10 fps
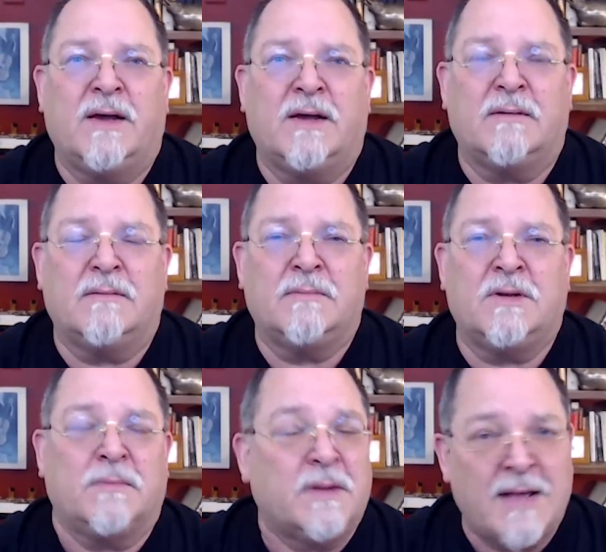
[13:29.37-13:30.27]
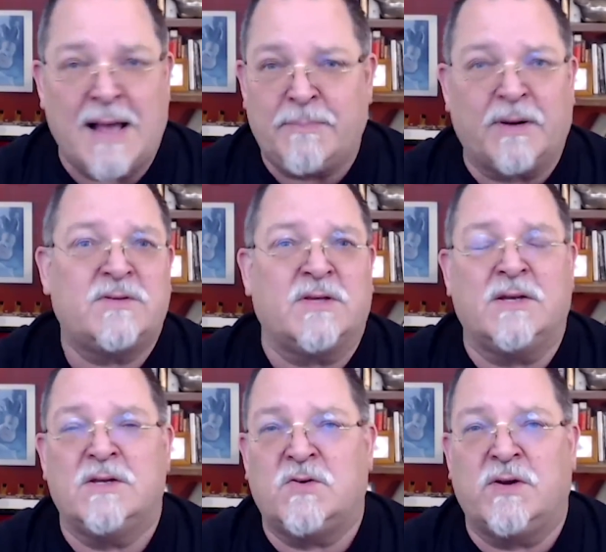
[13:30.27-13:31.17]
the capitalist
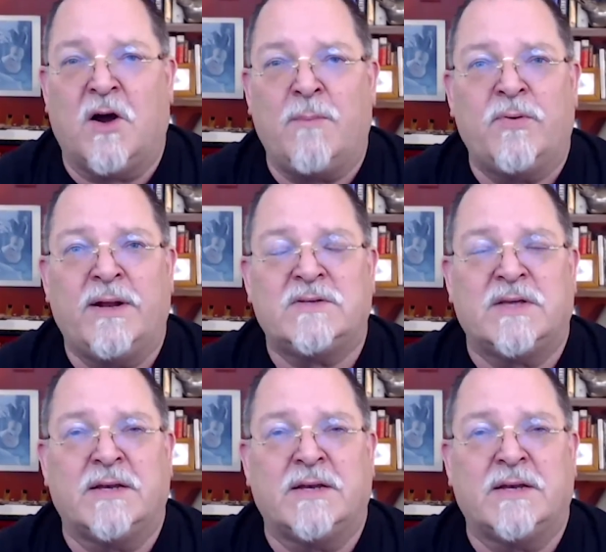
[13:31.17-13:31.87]
industry operates,